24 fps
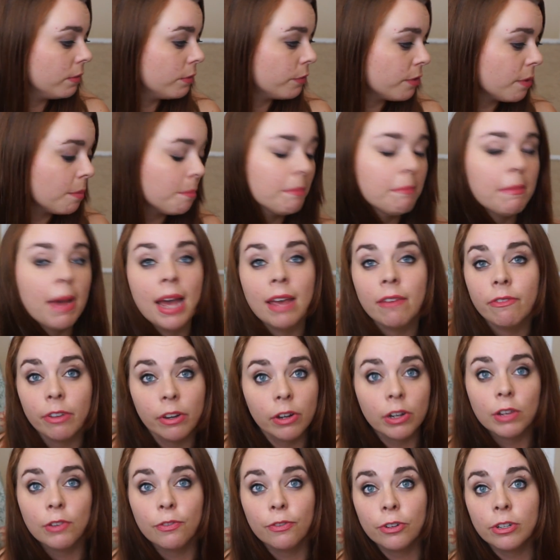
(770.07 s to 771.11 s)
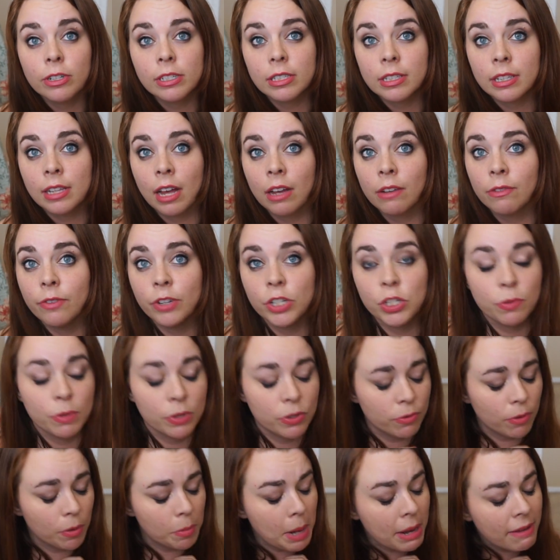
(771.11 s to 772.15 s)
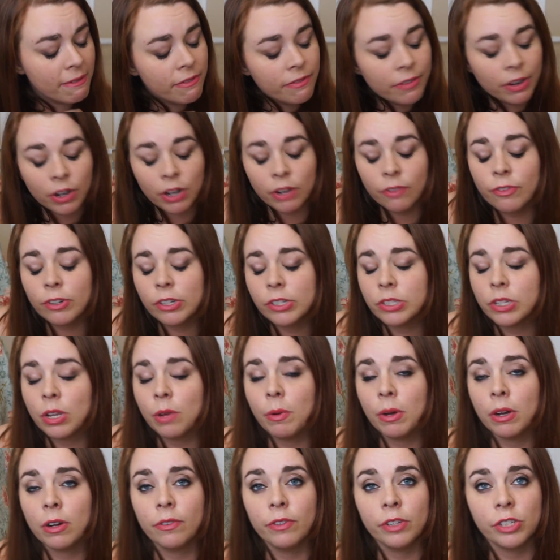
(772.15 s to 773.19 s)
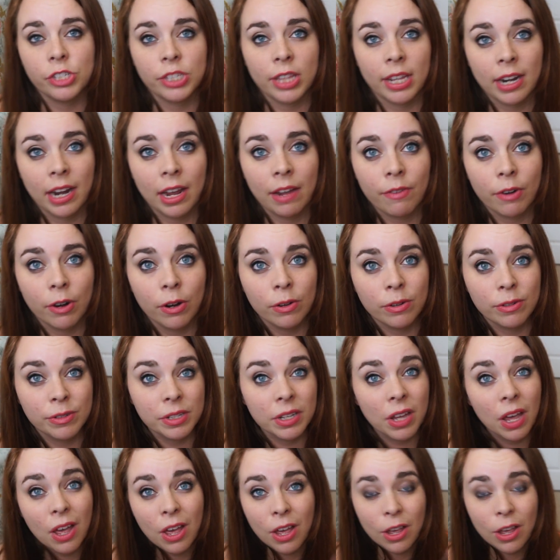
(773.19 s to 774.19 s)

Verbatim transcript: From my very first clownfish, which were my very first saltwater fish that I ever owned,